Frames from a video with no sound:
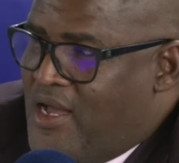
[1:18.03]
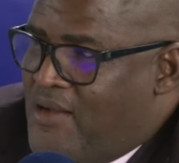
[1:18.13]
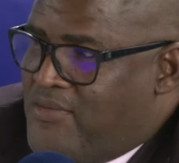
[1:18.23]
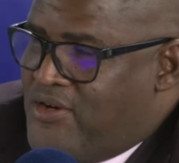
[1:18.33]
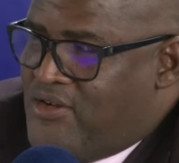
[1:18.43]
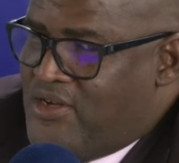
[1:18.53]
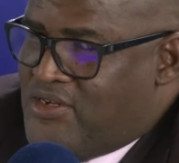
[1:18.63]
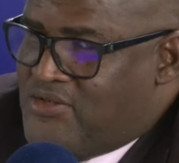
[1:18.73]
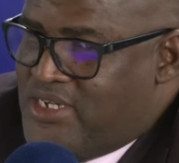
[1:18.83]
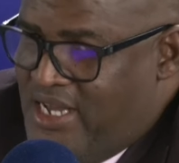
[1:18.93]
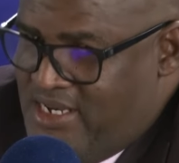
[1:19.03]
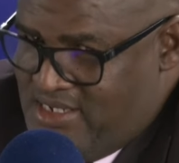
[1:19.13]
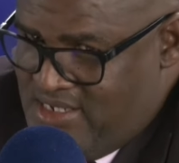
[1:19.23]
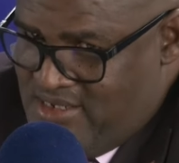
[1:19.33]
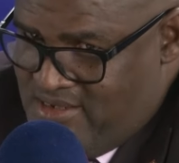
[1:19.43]
I'm not going to
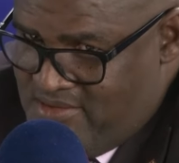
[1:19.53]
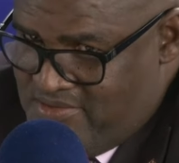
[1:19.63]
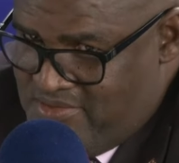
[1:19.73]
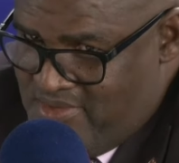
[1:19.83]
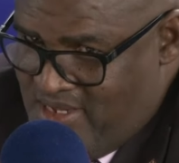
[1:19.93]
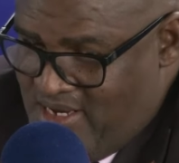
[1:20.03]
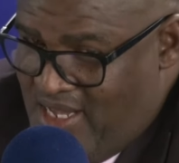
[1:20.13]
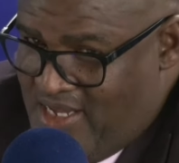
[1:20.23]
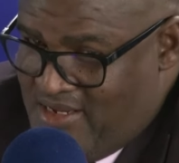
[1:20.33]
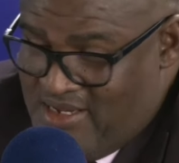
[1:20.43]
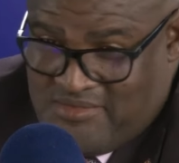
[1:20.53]
dance, like